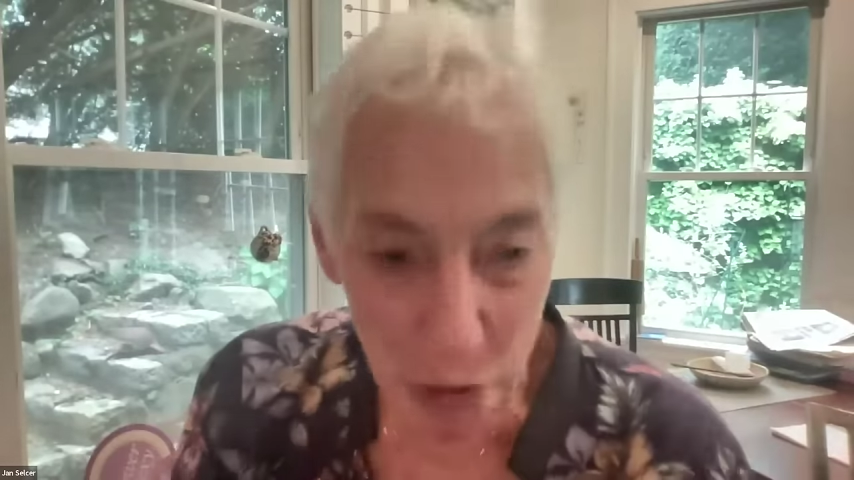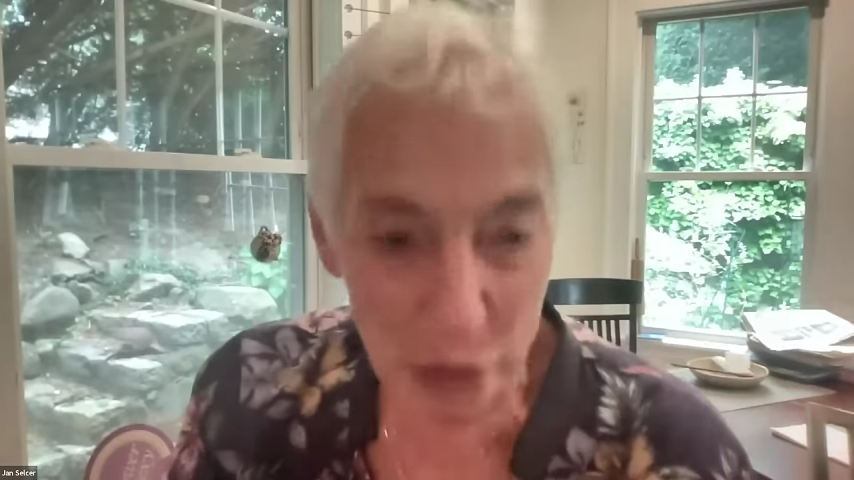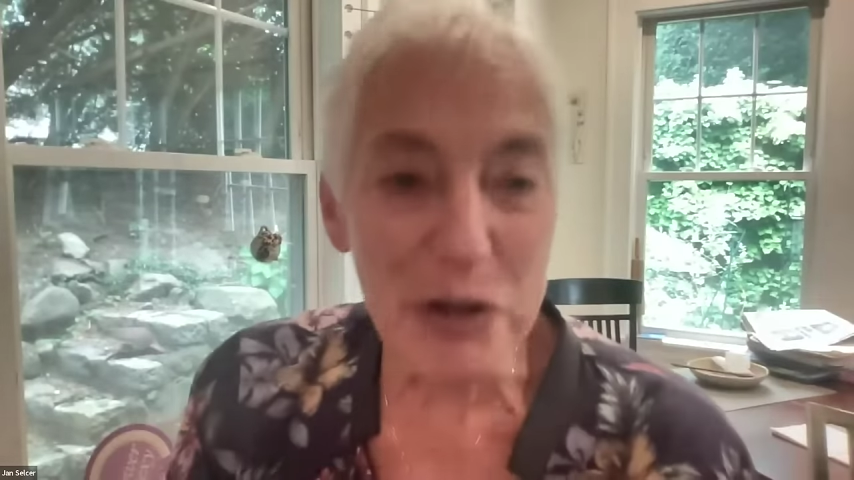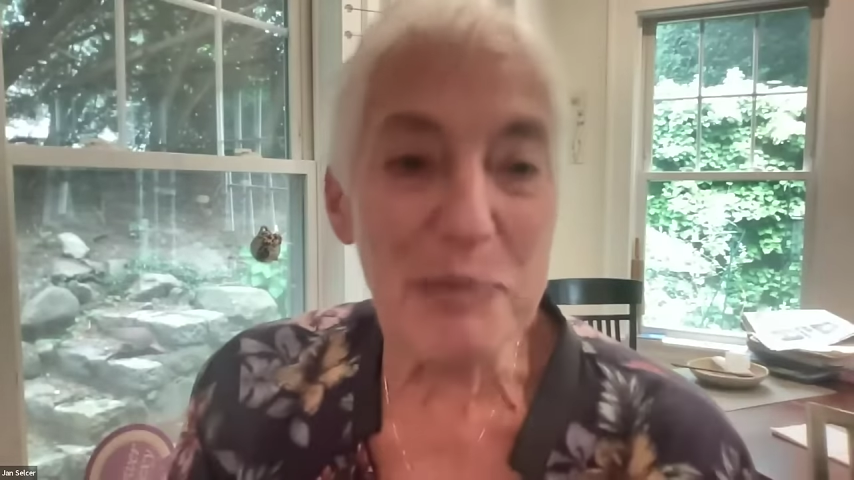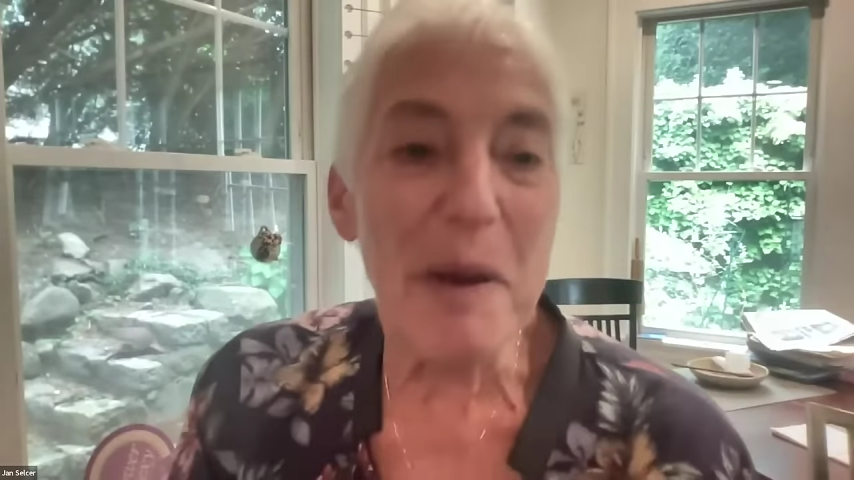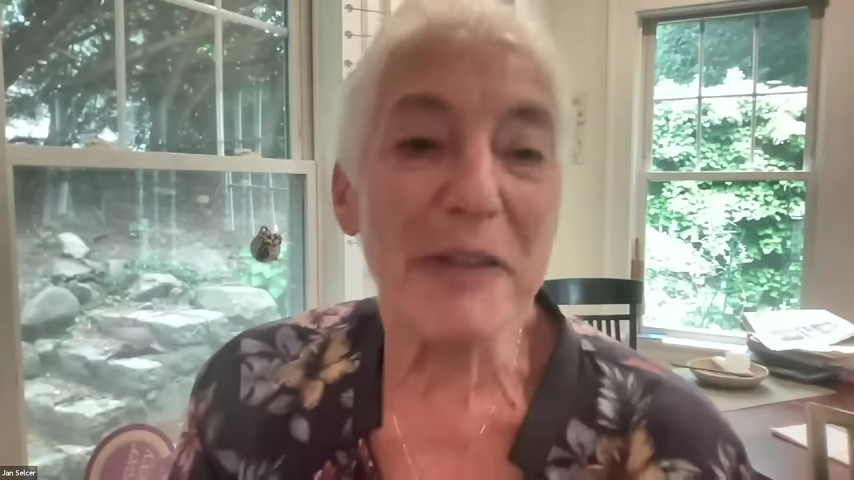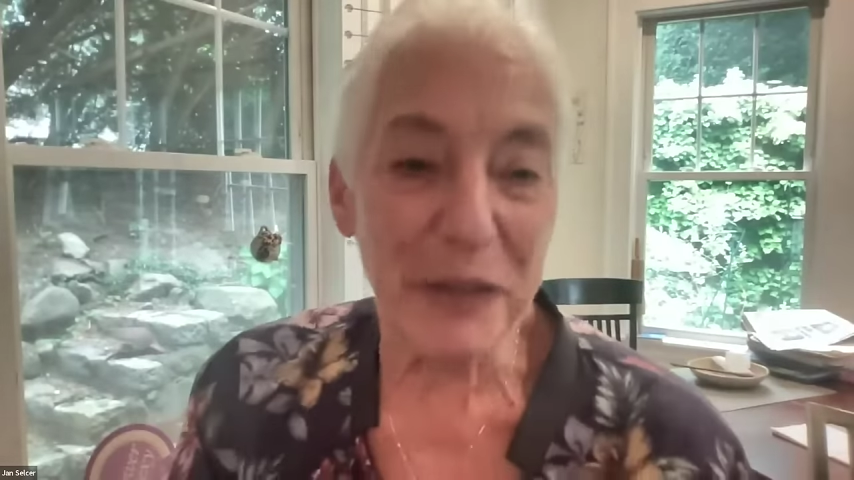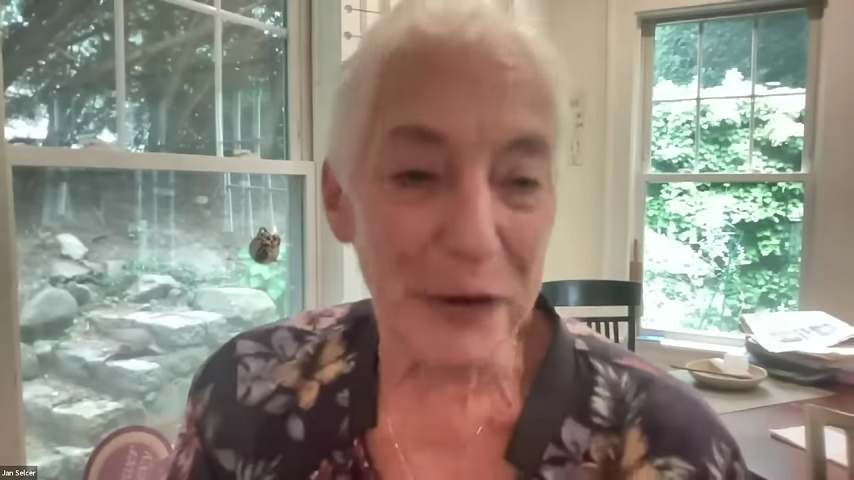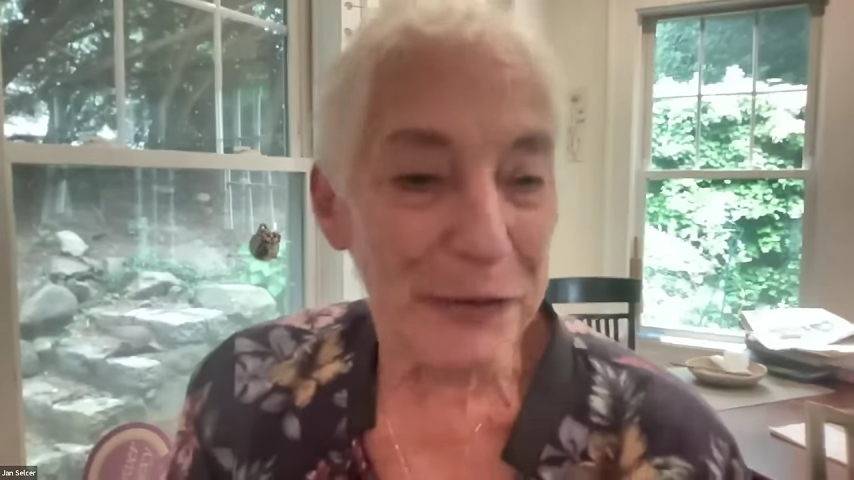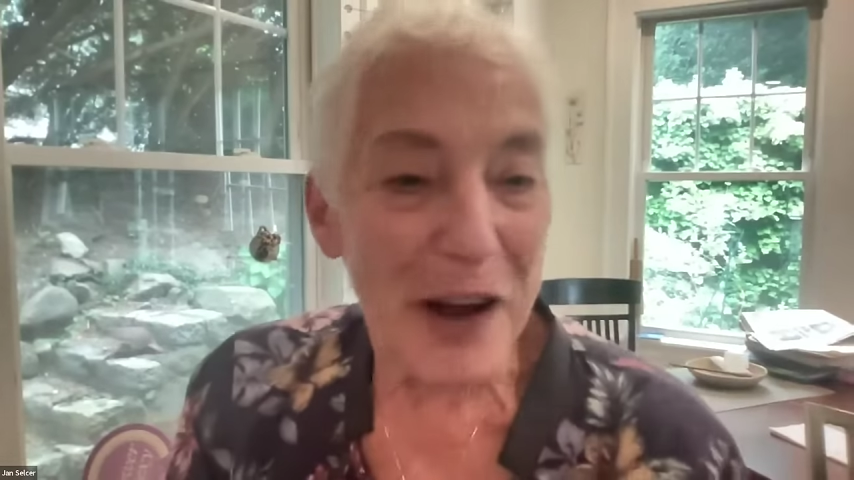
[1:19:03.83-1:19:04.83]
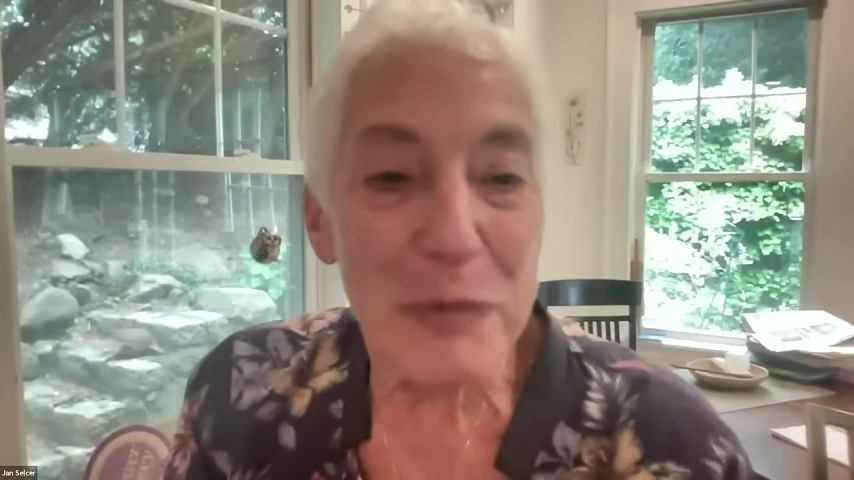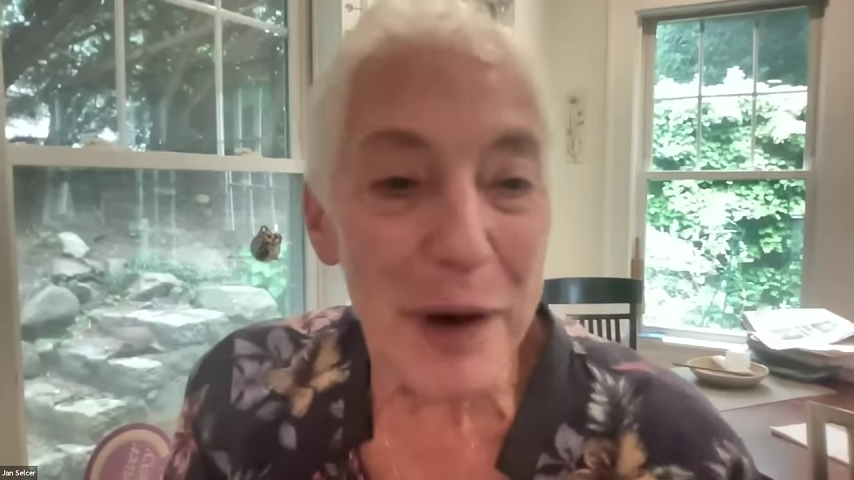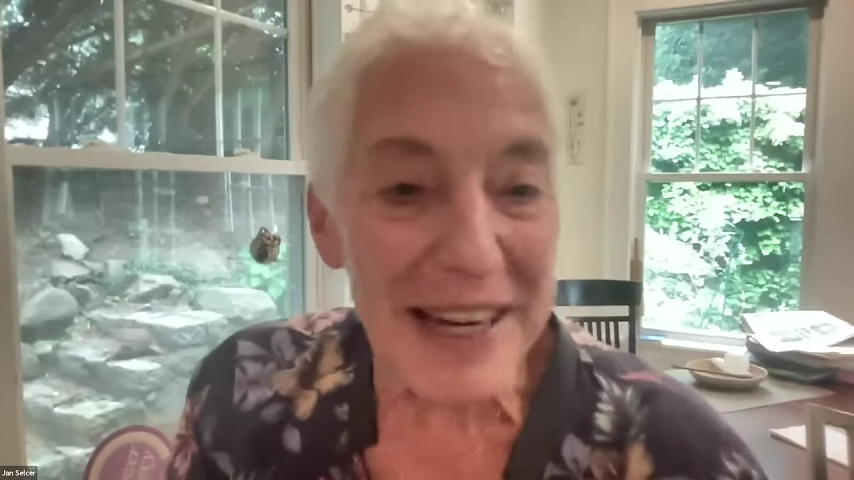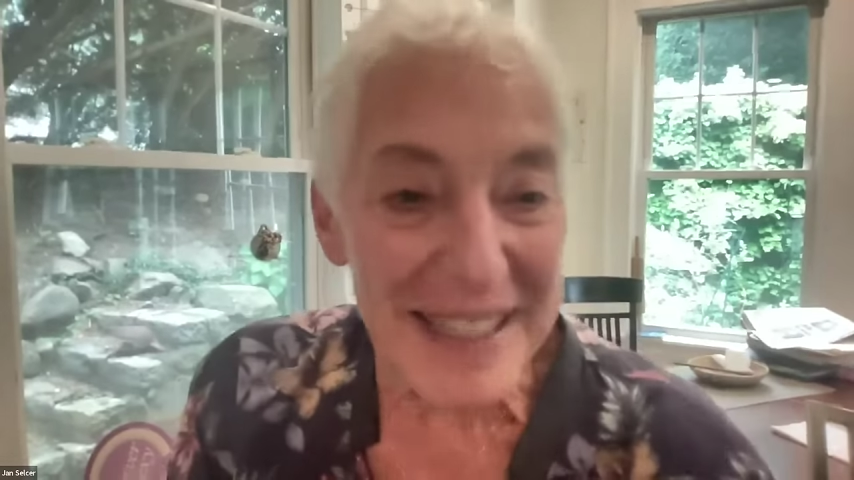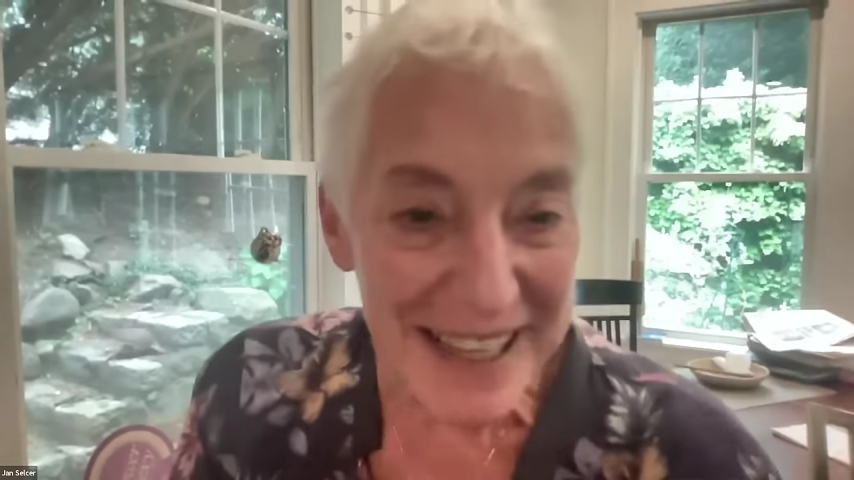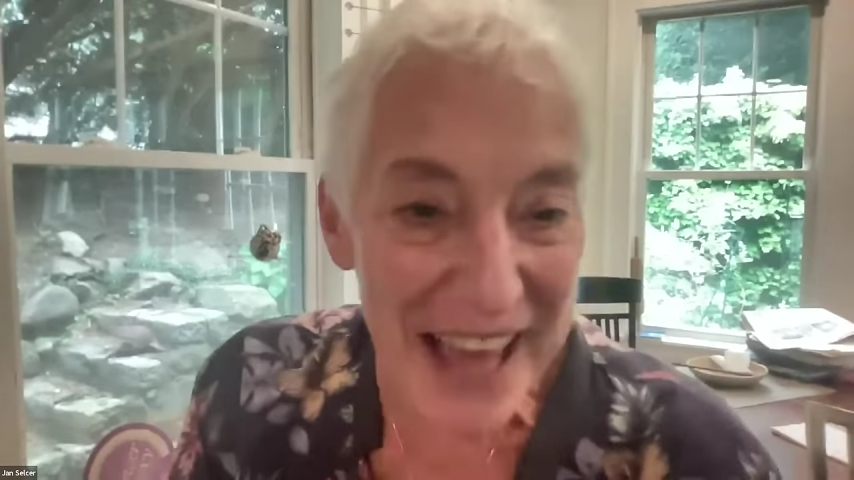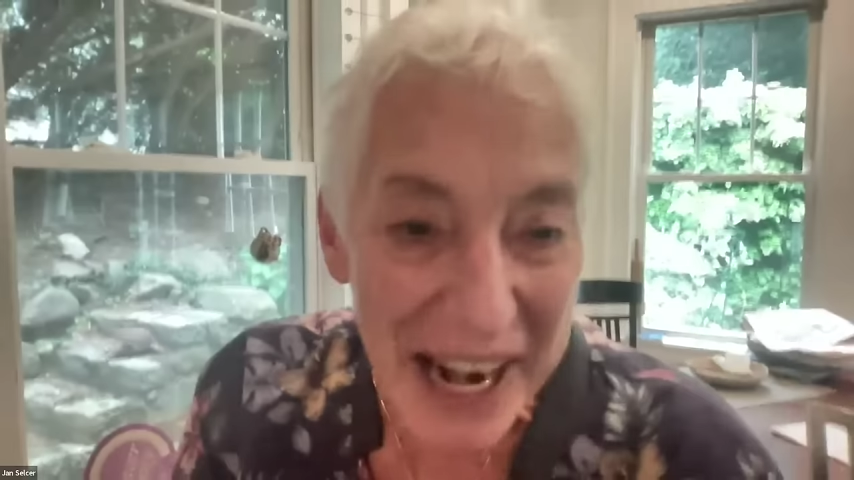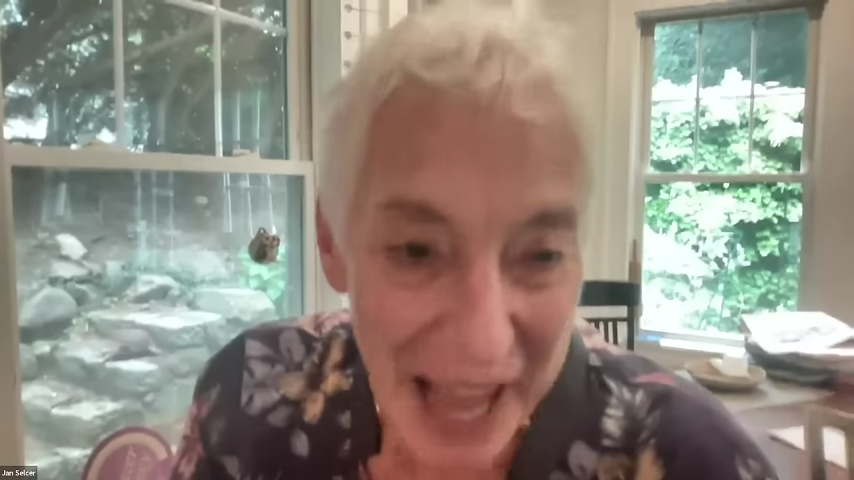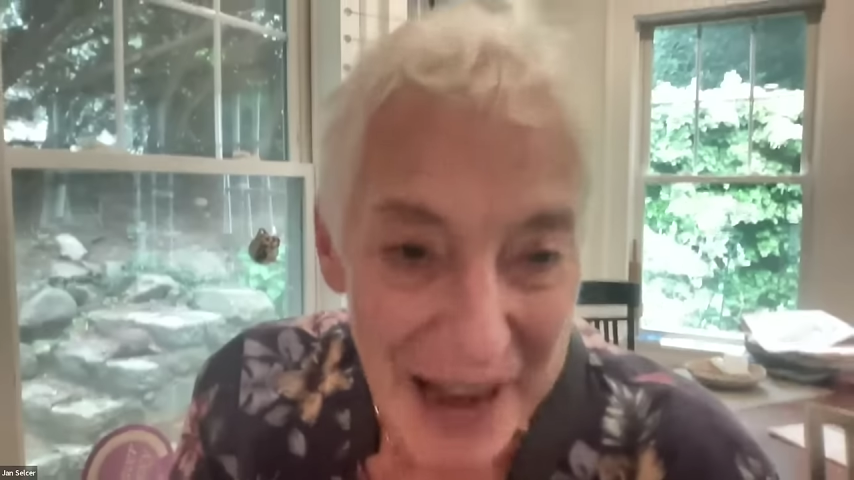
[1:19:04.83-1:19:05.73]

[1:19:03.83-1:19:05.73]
more respect for fundraising